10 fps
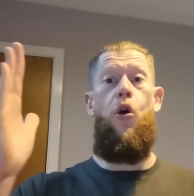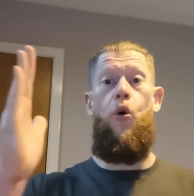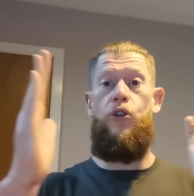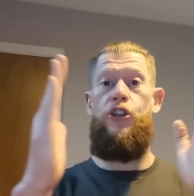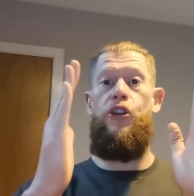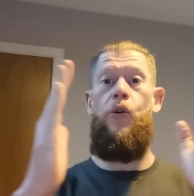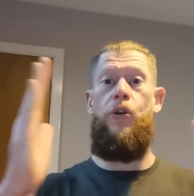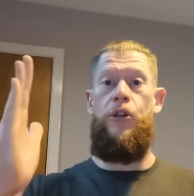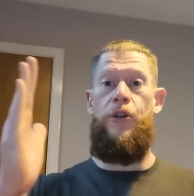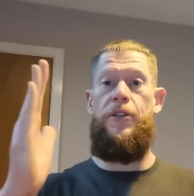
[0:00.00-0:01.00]
or
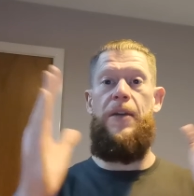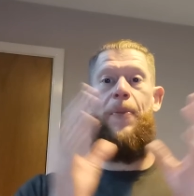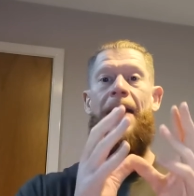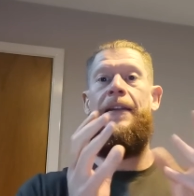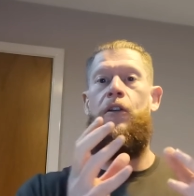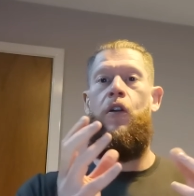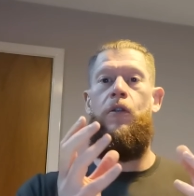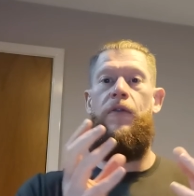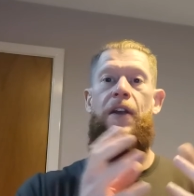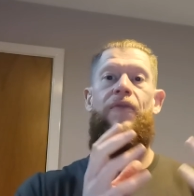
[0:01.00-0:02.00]
shortened dependent
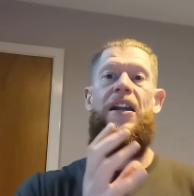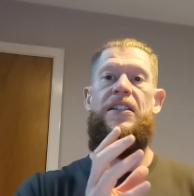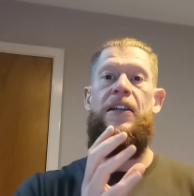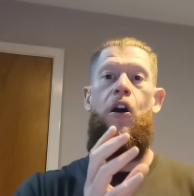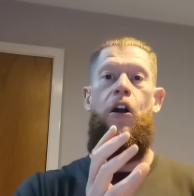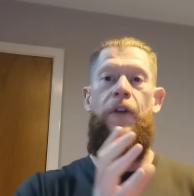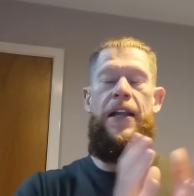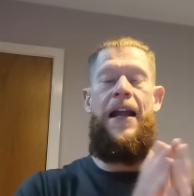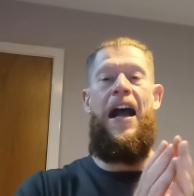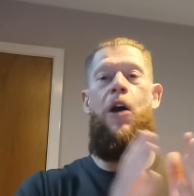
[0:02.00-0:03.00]
on their resting heart
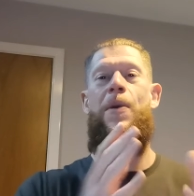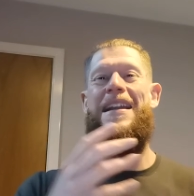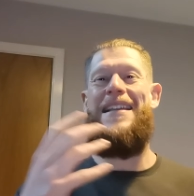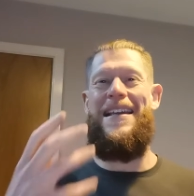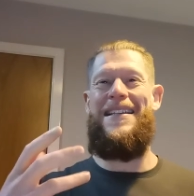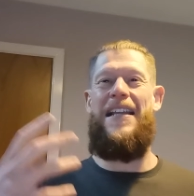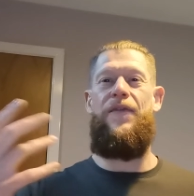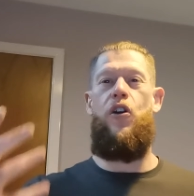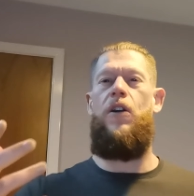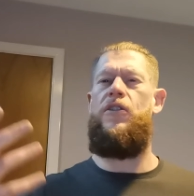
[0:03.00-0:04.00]
rate and how many gears
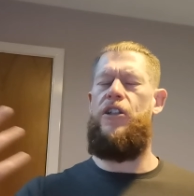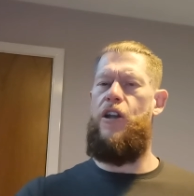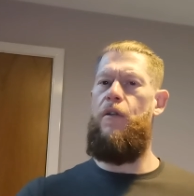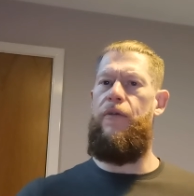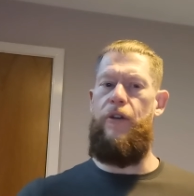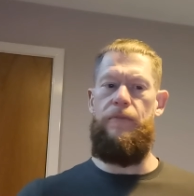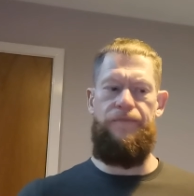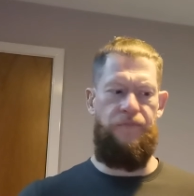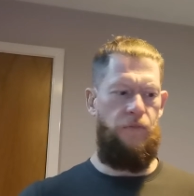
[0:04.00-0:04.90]
they've got to go through.